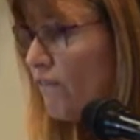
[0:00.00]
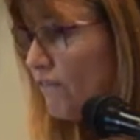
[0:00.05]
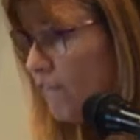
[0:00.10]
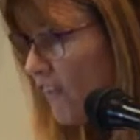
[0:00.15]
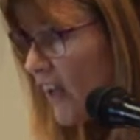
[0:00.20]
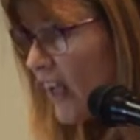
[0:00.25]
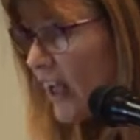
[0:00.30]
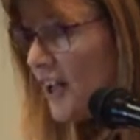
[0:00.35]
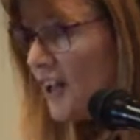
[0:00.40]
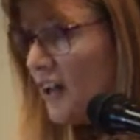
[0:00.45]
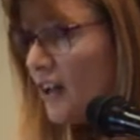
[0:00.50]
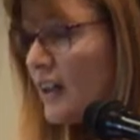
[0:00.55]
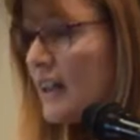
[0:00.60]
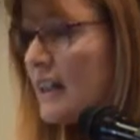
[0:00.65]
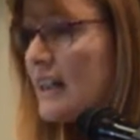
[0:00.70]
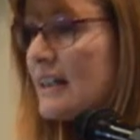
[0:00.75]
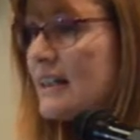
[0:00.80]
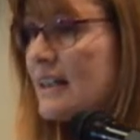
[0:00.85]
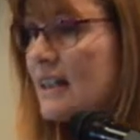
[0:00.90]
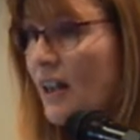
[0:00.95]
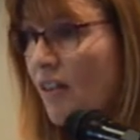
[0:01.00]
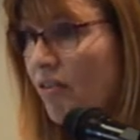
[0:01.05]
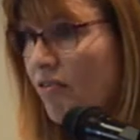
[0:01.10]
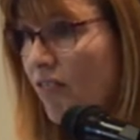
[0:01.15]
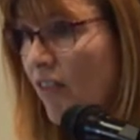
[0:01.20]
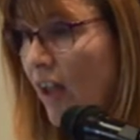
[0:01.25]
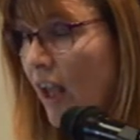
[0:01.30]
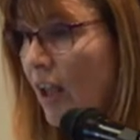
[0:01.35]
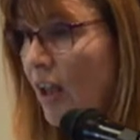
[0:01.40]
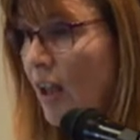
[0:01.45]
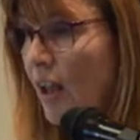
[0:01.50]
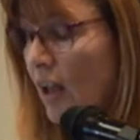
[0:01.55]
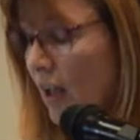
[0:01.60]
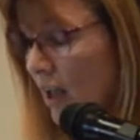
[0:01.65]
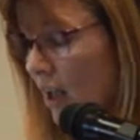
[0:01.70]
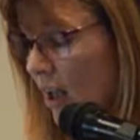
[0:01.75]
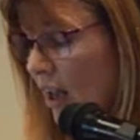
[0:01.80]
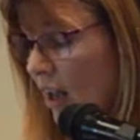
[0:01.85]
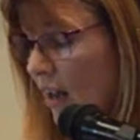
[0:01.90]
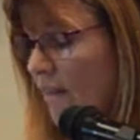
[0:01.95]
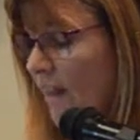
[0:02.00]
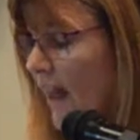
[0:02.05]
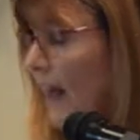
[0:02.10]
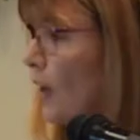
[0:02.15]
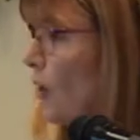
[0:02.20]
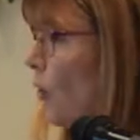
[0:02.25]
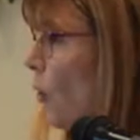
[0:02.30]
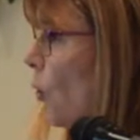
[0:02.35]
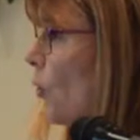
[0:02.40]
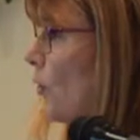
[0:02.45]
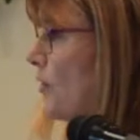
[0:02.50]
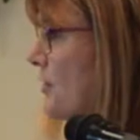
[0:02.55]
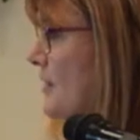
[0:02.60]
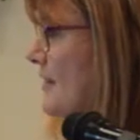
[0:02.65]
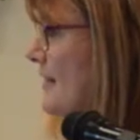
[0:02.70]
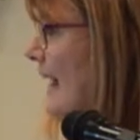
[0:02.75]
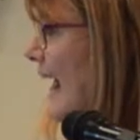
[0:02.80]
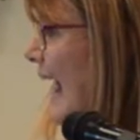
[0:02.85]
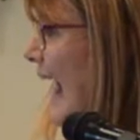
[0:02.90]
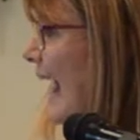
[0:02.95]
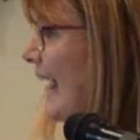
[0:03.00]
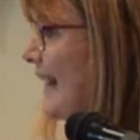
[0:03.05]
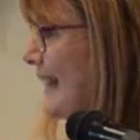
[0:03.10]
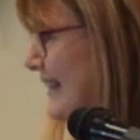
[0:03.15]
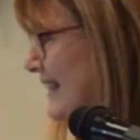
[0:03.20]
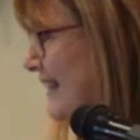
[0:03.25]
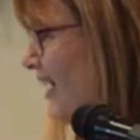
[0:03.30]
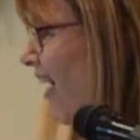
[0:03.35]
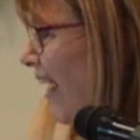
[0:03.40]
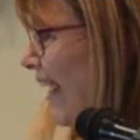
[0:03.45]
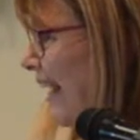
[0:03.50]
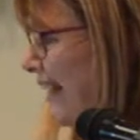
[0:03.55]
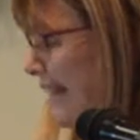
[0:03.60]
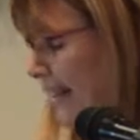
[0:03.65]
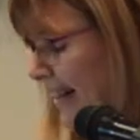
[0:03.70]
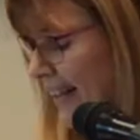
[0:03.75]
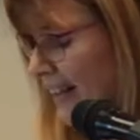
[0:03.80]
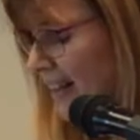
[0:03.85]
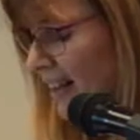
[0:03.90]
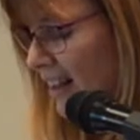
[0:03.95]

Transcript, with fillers: Fear is the thing that causes anxiety.